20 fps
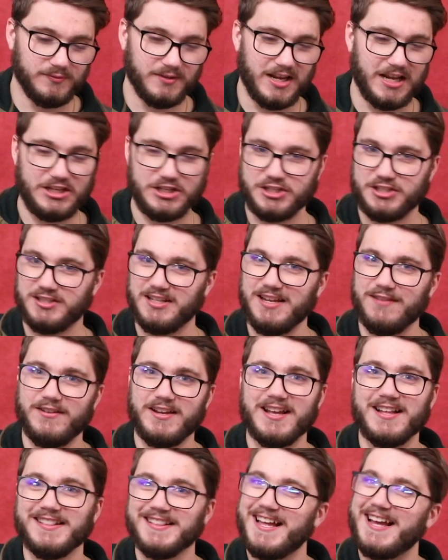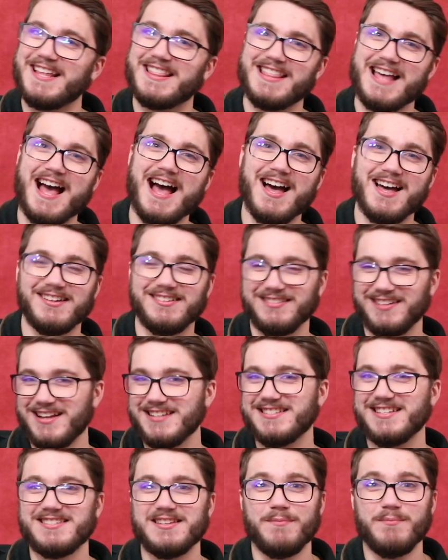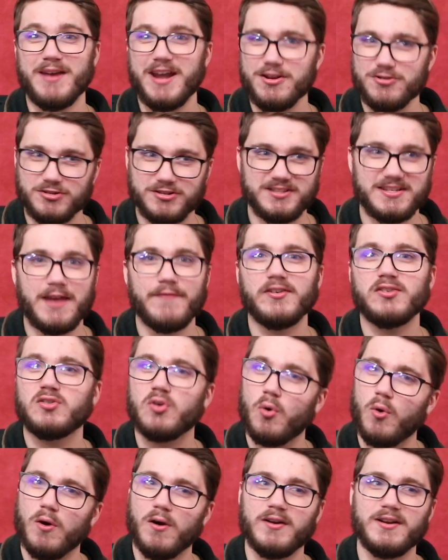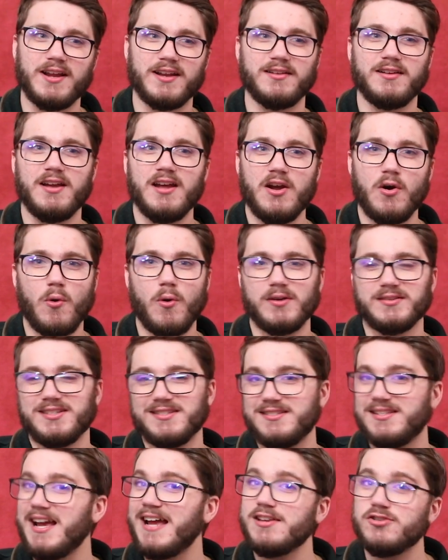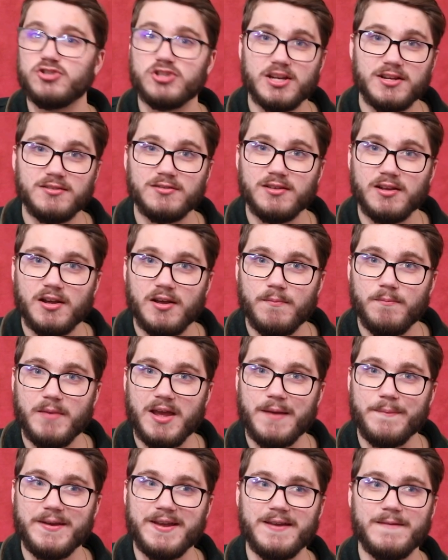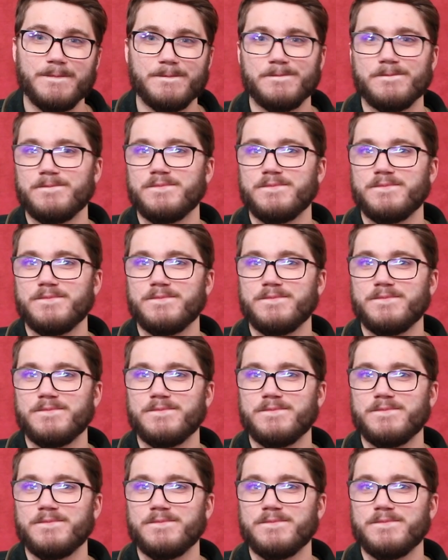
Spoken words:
It's just leaving it like that unless it's a major 7 chord or it's a tension, maybe.